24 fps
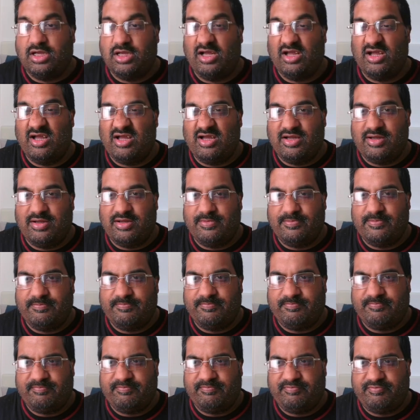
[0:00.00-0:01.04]

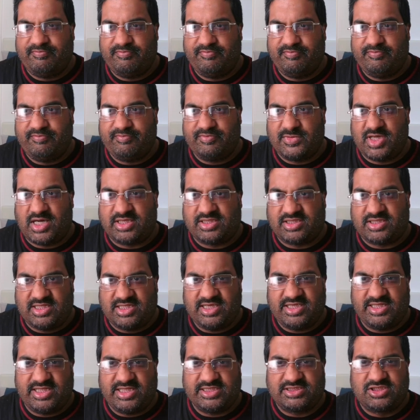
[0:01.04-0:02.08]
Um, I
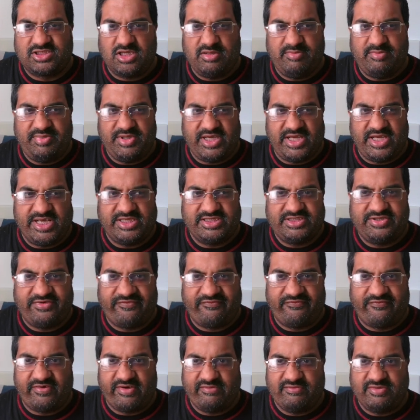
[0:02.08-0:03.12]
think there's going to be
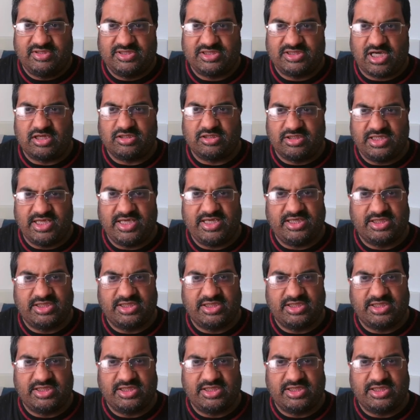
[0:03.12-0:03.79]
interference. I think